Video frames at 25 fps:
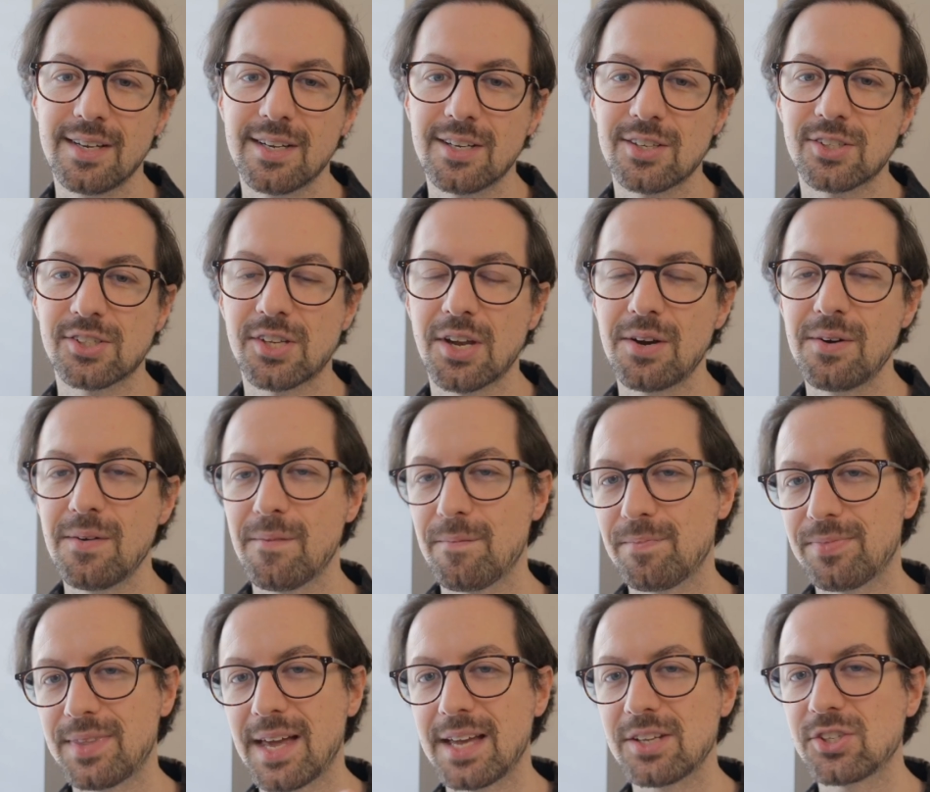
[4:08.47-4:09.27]
So
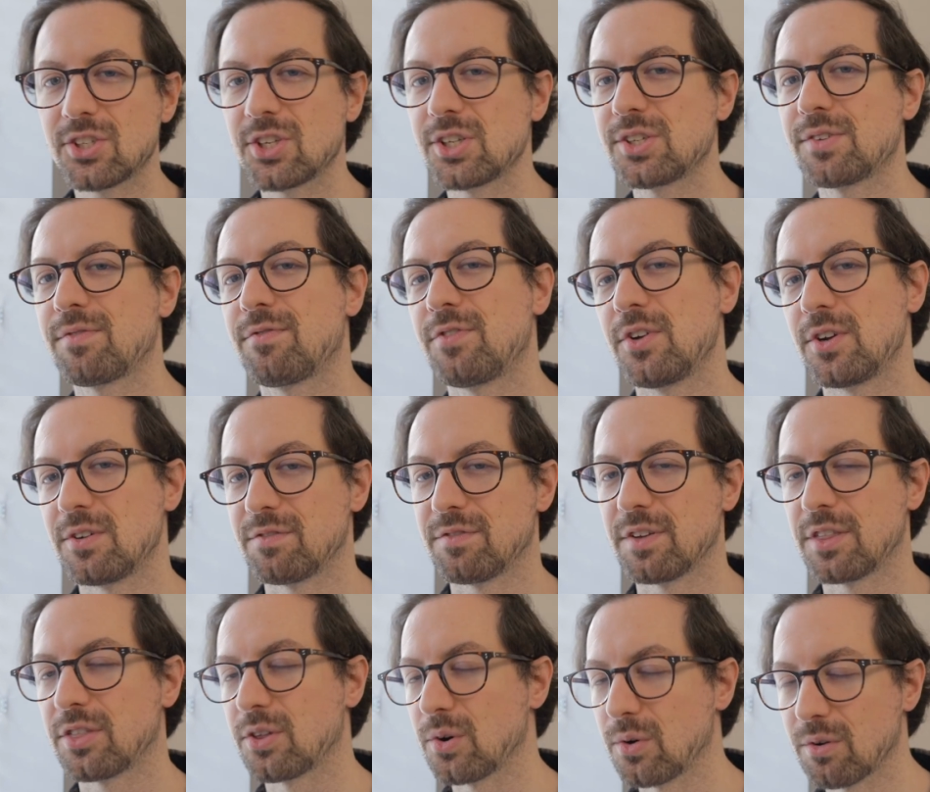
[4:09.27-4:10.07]
that's just food
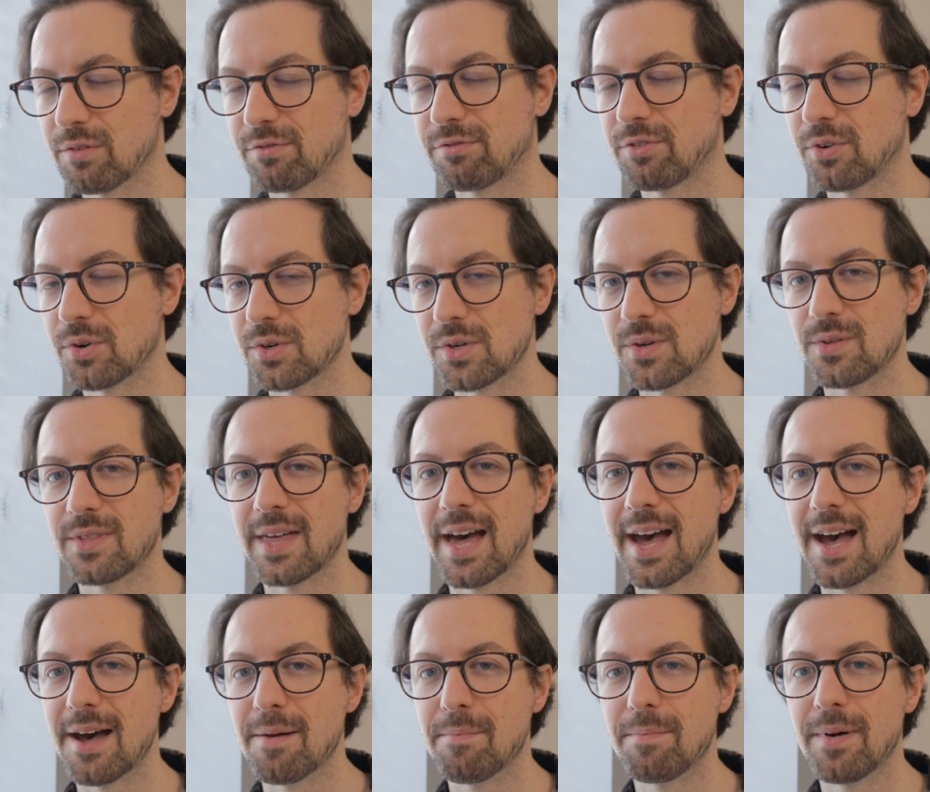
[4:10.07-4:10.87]
for thought for you there.